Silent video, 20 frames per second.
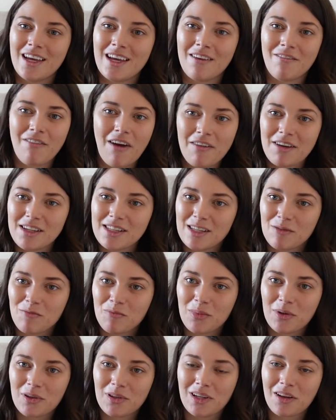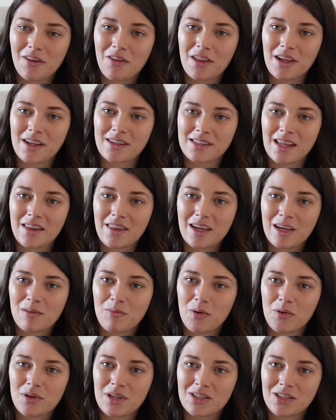Very simple little things. I think I
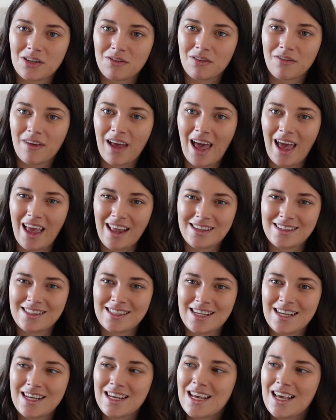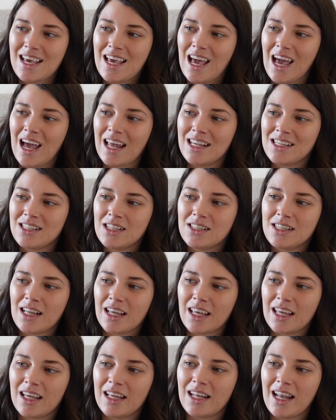bought these off of Etsy, and it's just
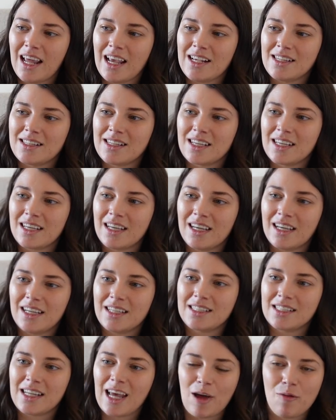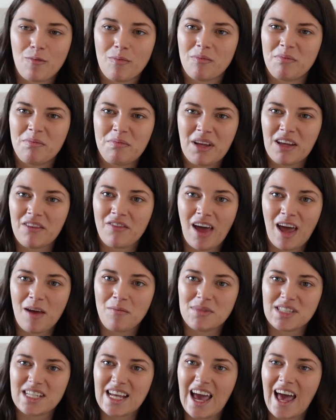like a laser cut bit of
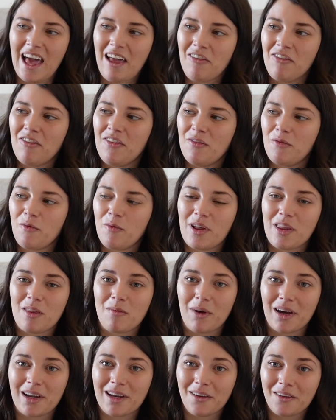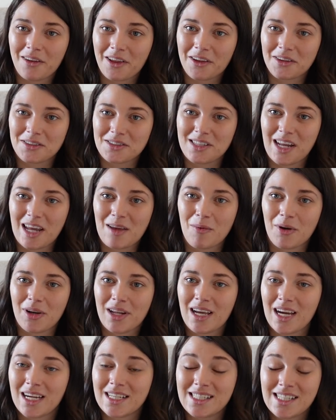MDF with my little girl's name on it.
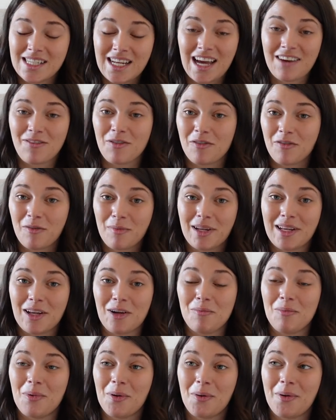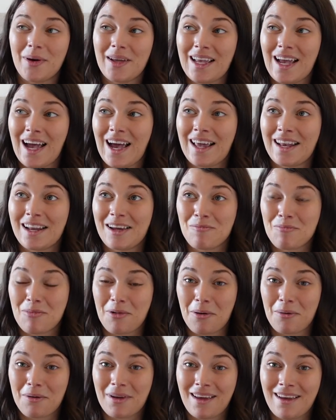I did have one for my little boy, and I
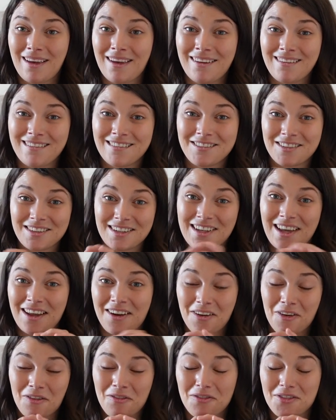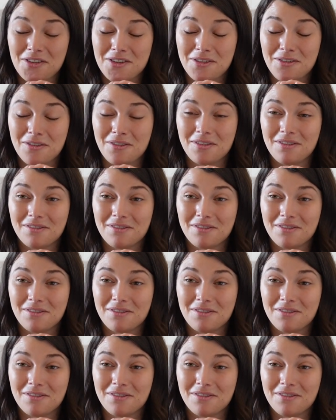broke it trying to get it off the door.